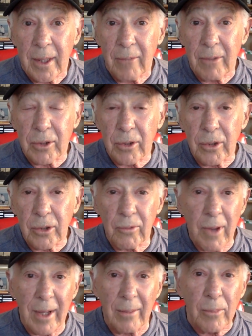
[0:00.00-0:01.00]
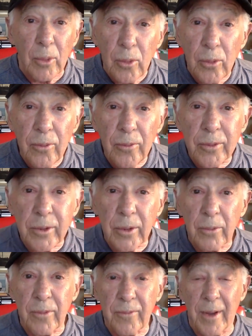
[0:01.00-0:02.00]
We turned around and moved.
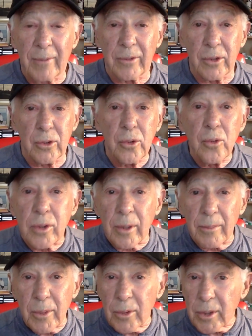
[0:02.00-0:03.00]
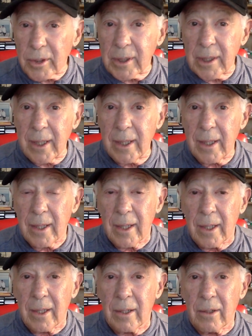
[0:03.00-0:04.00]
We found a new community.
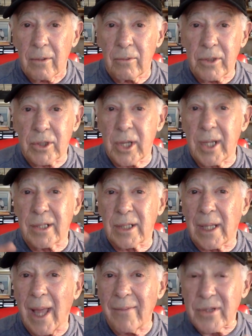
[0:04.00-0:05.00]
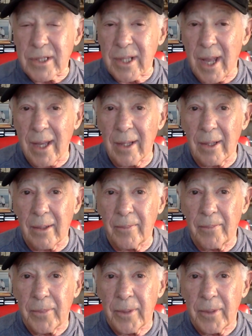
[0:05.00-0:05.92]
We changed lifestyle.